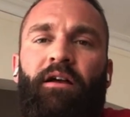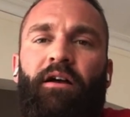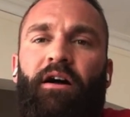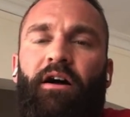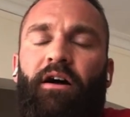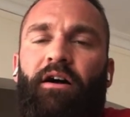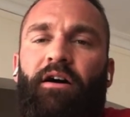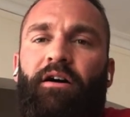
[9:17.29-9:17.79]

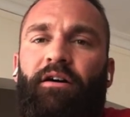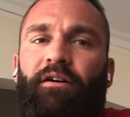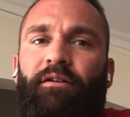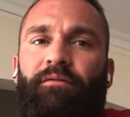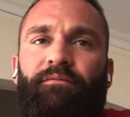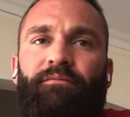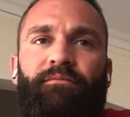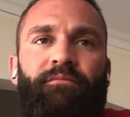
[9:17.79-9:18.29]

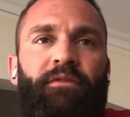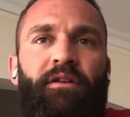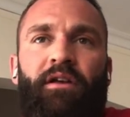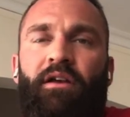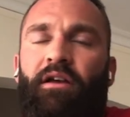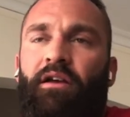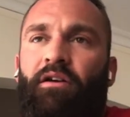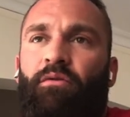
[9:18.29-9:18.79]
Um,
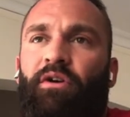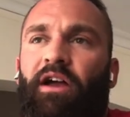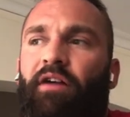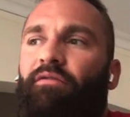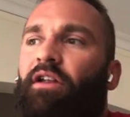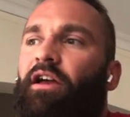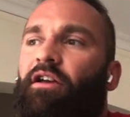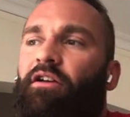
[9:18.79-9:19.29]
we have
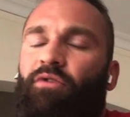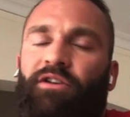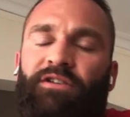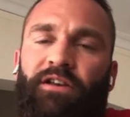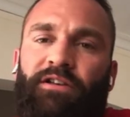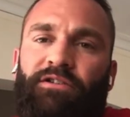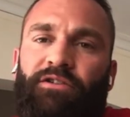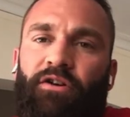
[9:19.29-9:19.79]
like Chris
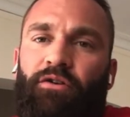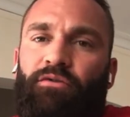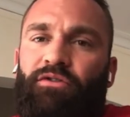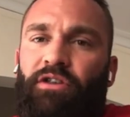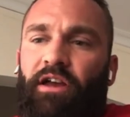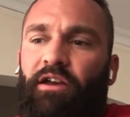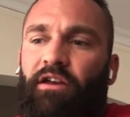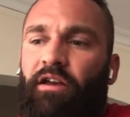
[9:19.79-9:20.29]
Hester was
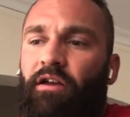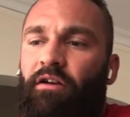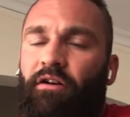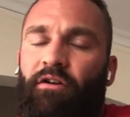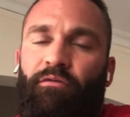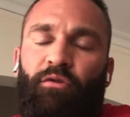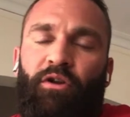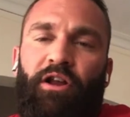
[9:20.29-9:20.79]
like
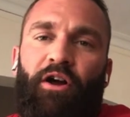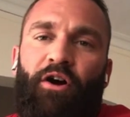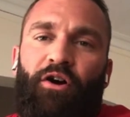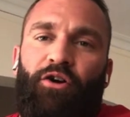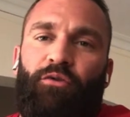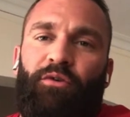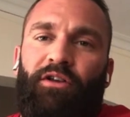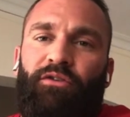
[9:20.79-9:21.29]
really
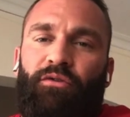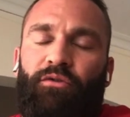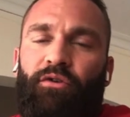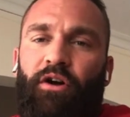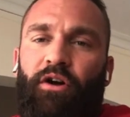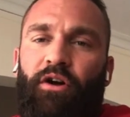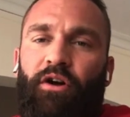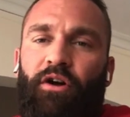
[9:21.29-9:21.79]
hungry to
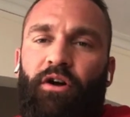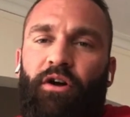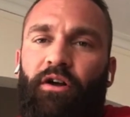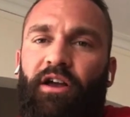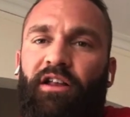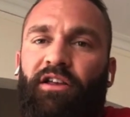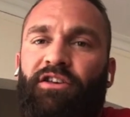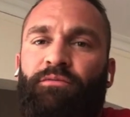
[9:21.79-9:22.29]
uh,
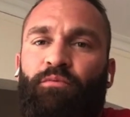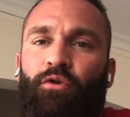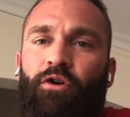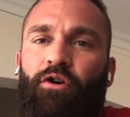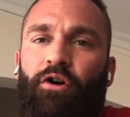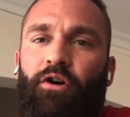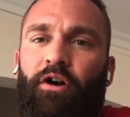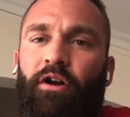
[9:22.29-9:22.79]
get his
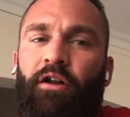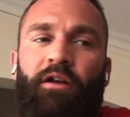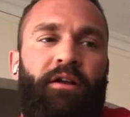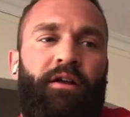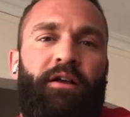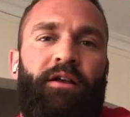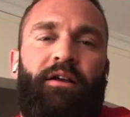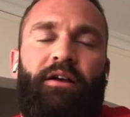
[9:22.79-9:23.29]
pro card.
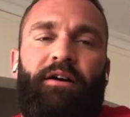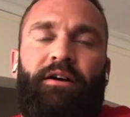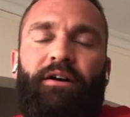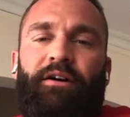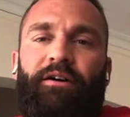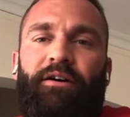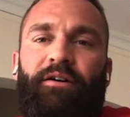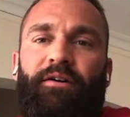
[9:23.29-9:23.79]

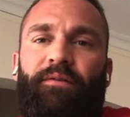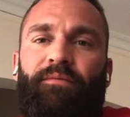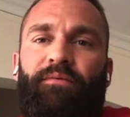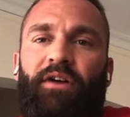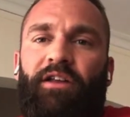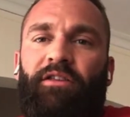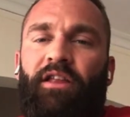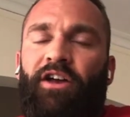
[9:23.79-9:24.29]
Um,
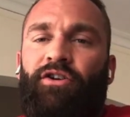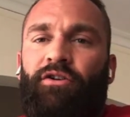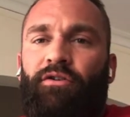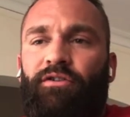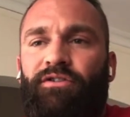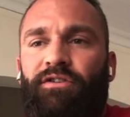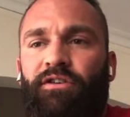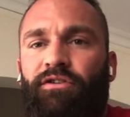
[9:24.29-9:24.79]
at
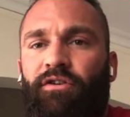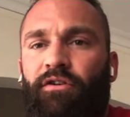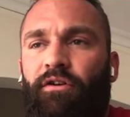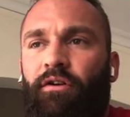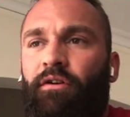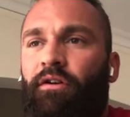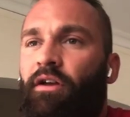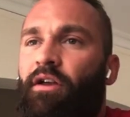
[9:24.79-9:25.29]
Nationals this year,
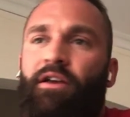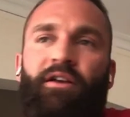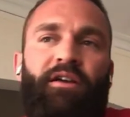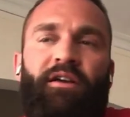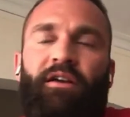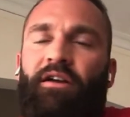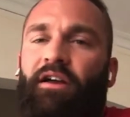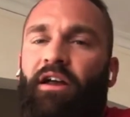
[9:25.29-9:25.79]

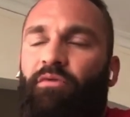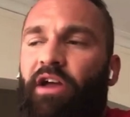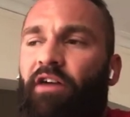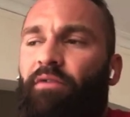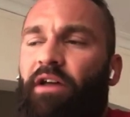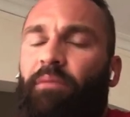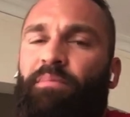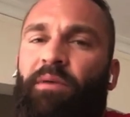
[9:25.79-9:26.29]
and we
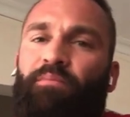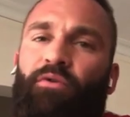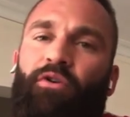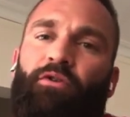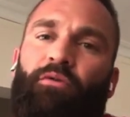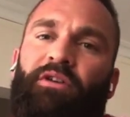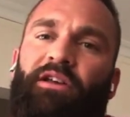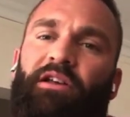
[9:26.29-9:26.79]
have like people
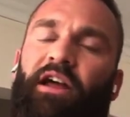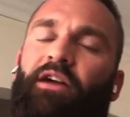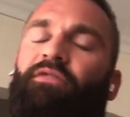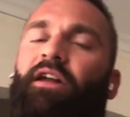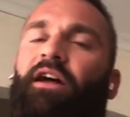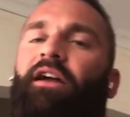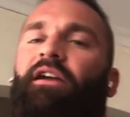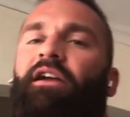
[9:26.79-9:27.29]
already like
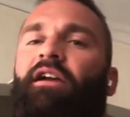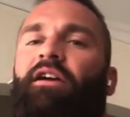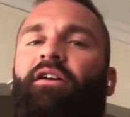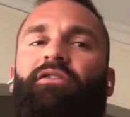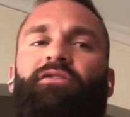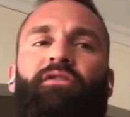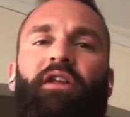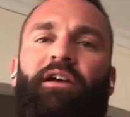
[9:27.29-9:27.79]
flying
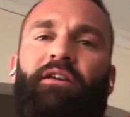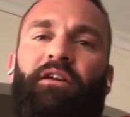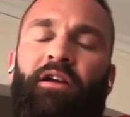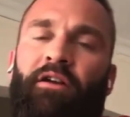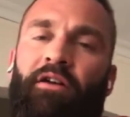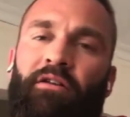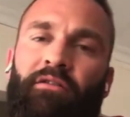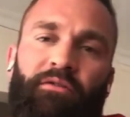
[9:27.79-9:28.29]
here to like
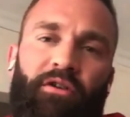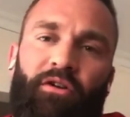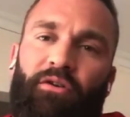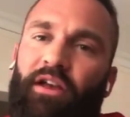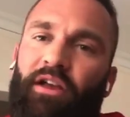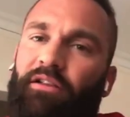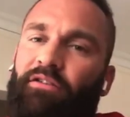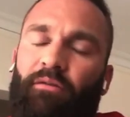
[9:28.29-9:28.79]
you know
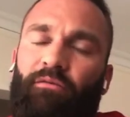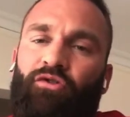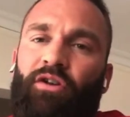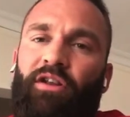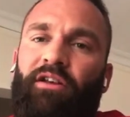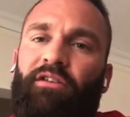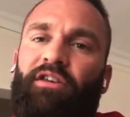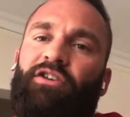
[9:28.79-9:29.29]
get some
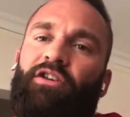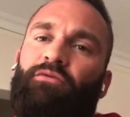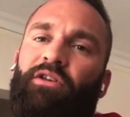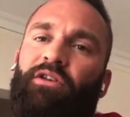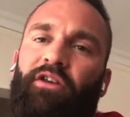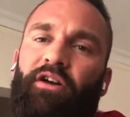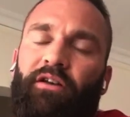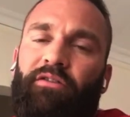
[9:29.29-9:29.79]
training session
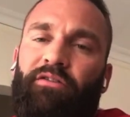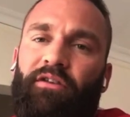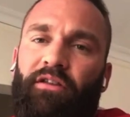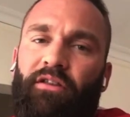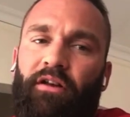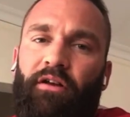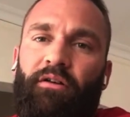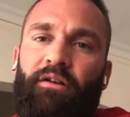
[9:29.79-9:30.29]
with us, and uh,